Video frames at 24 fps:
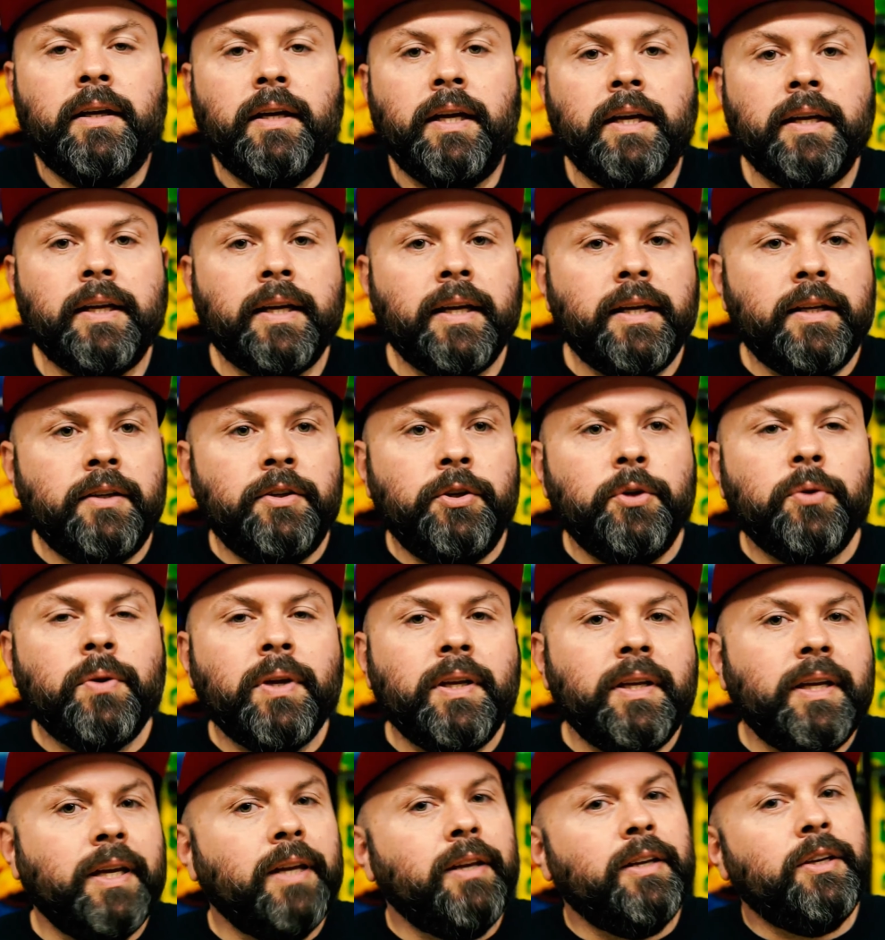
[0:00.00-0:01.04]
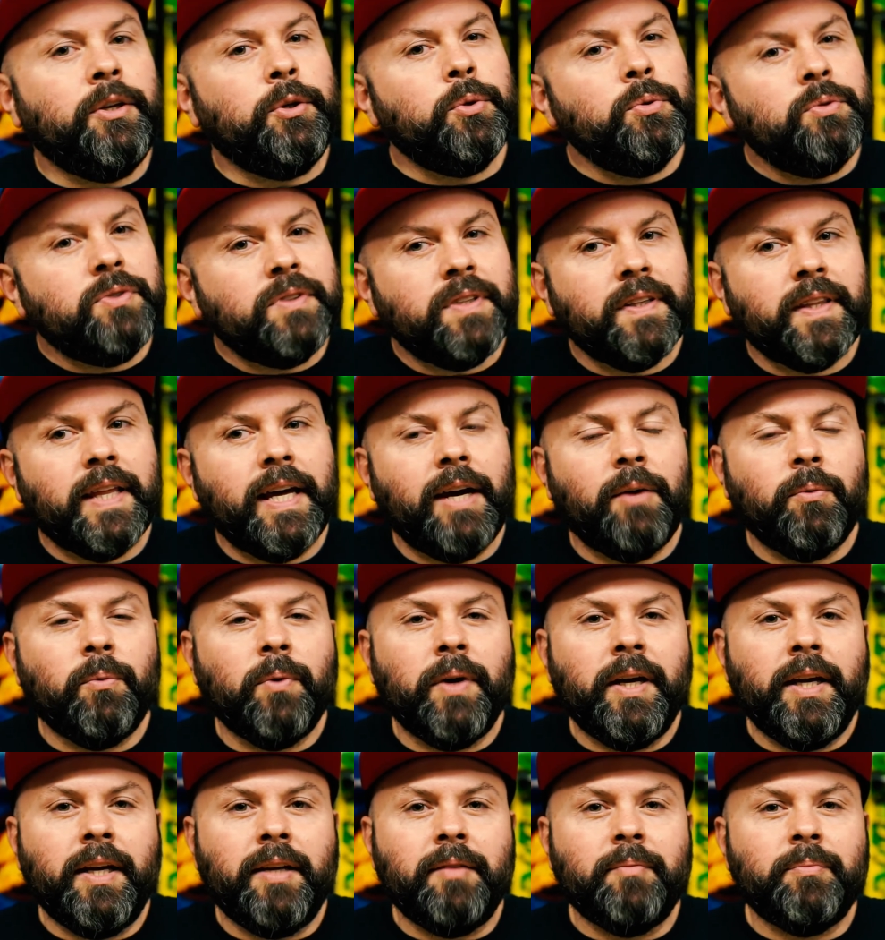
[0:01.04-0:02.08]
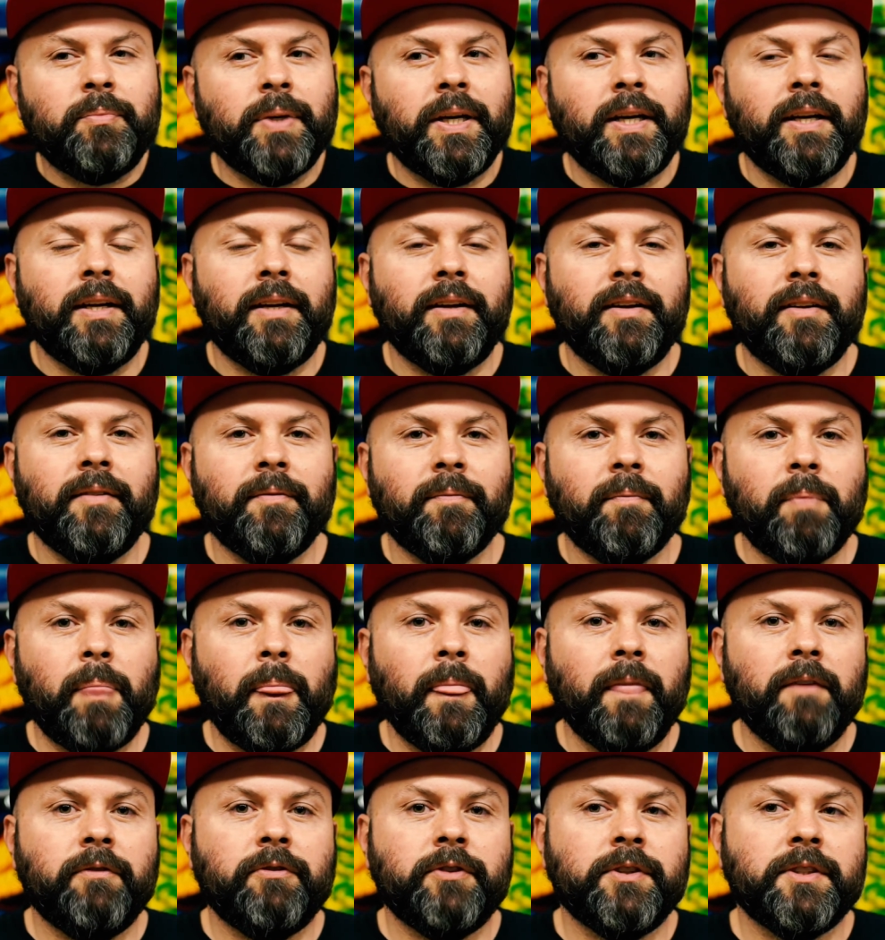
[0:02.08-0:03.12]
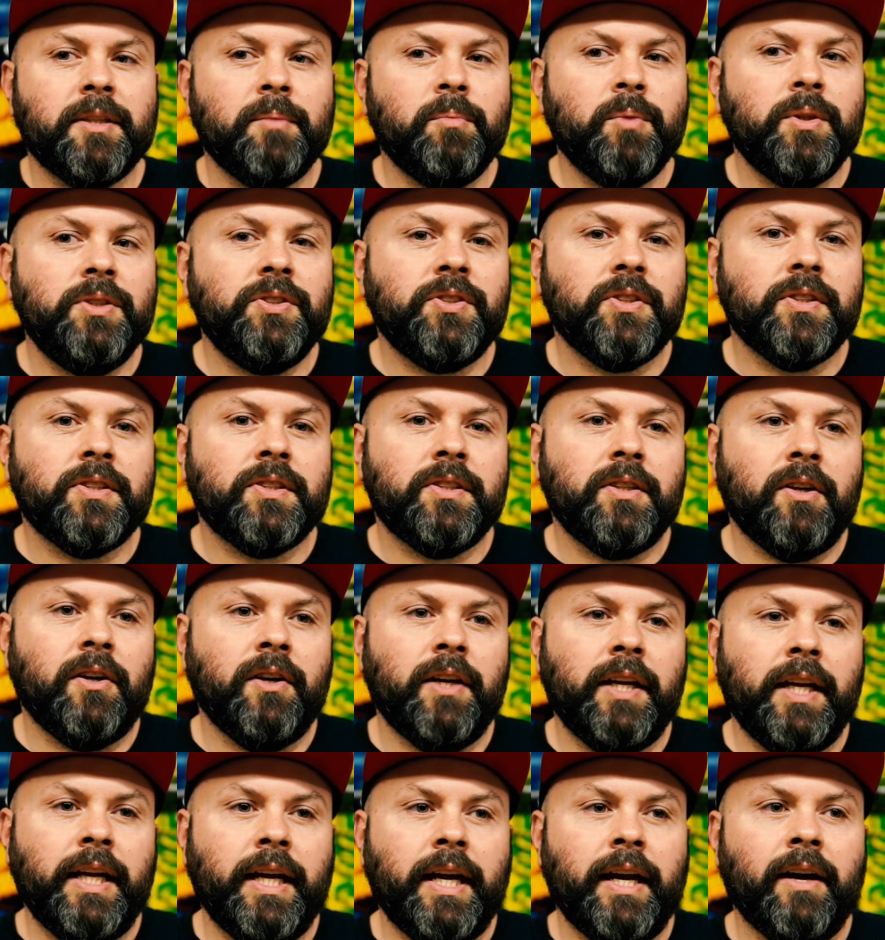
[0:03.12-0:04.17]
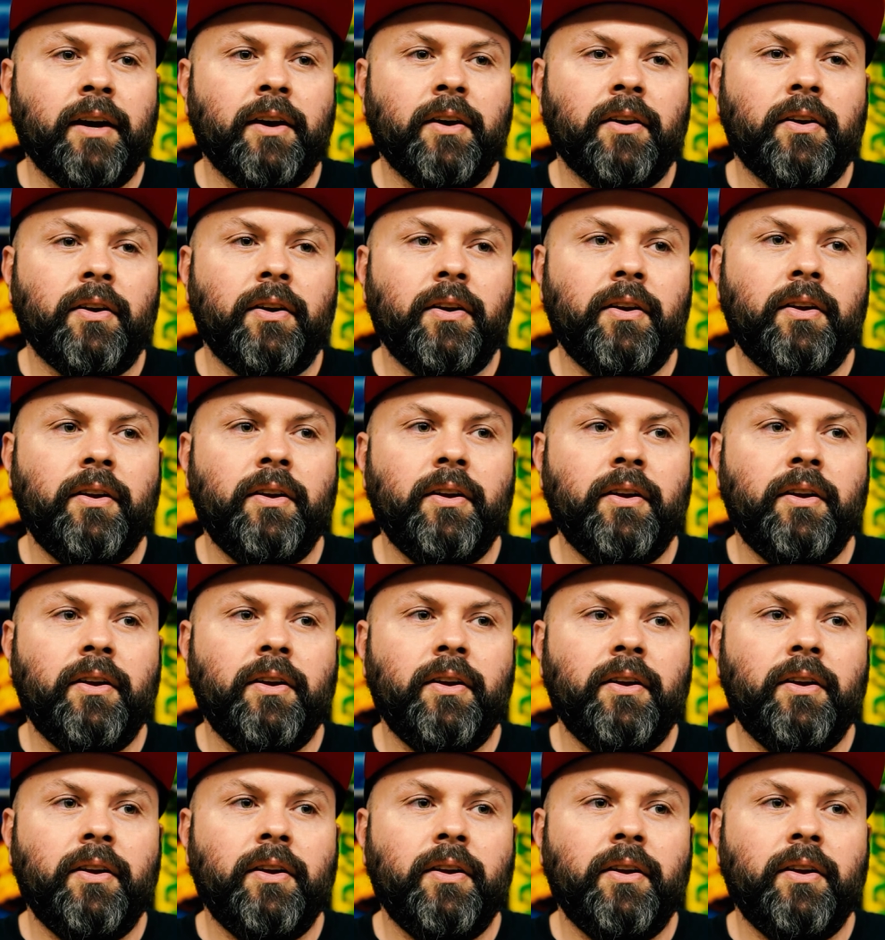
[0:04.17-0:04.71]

And again, you can get used to that weight, but for someone just starting out,